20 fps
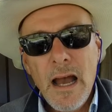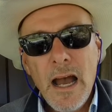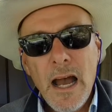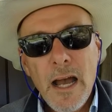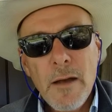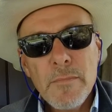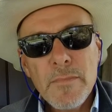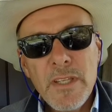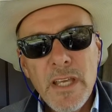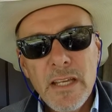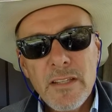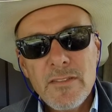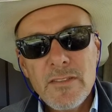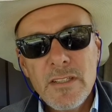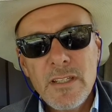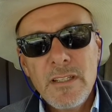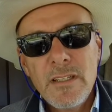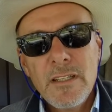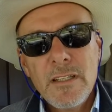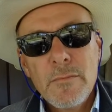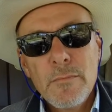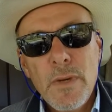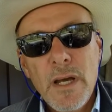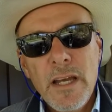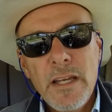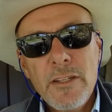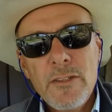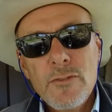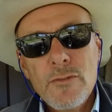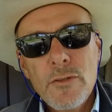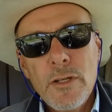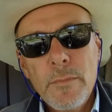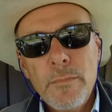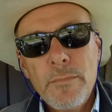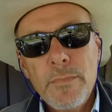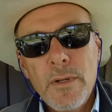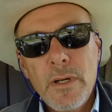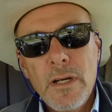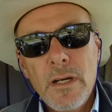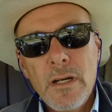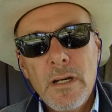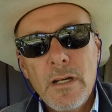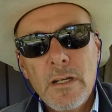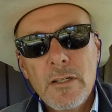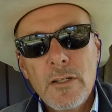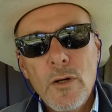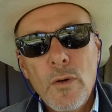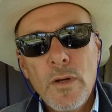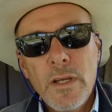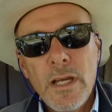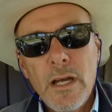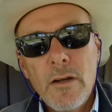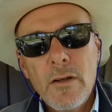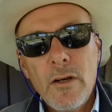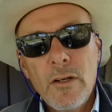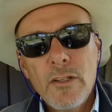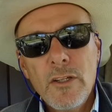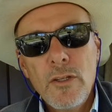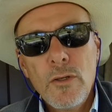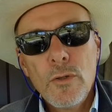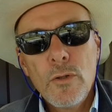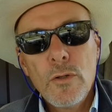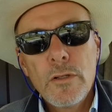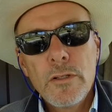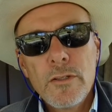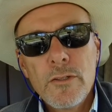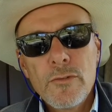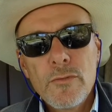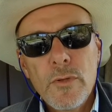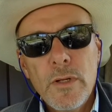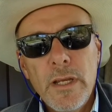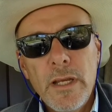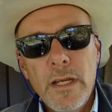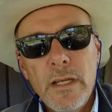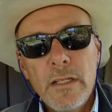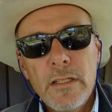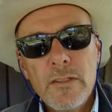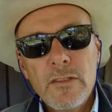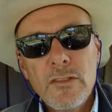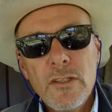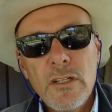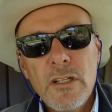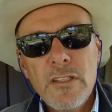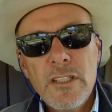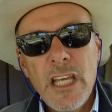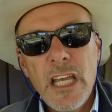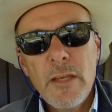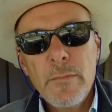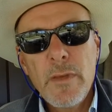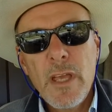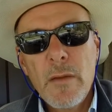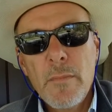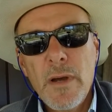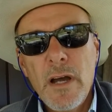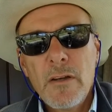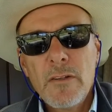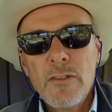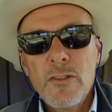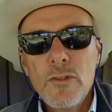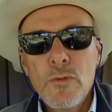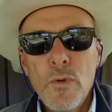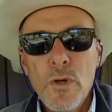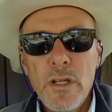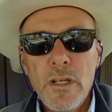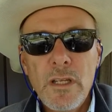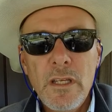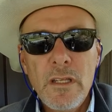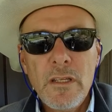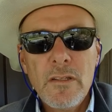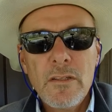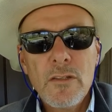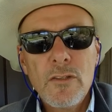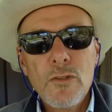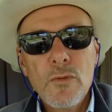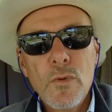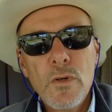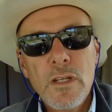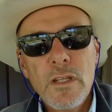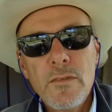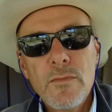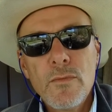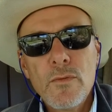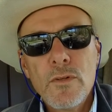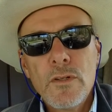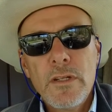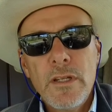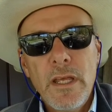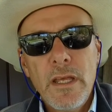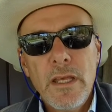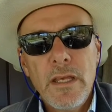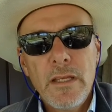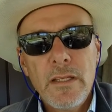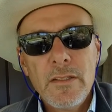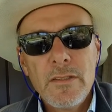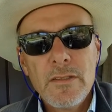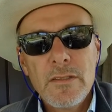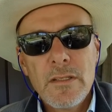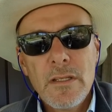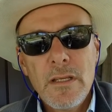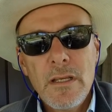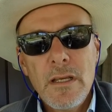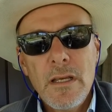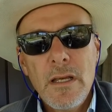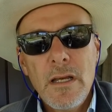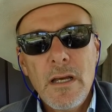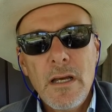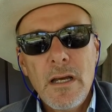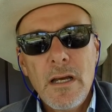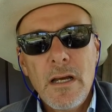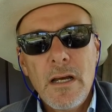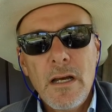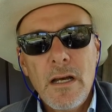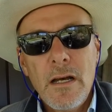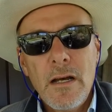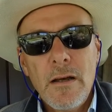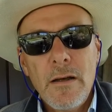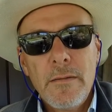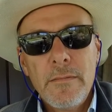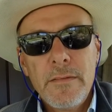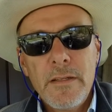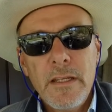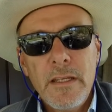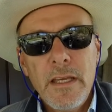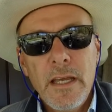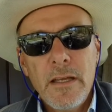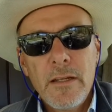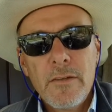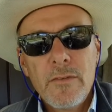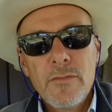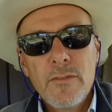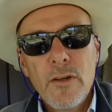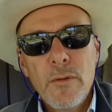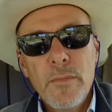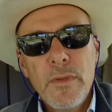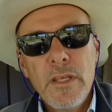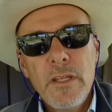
I'm guessing that my trip going out on the Oregon Trail is going to take me about 20 to 24 days to get from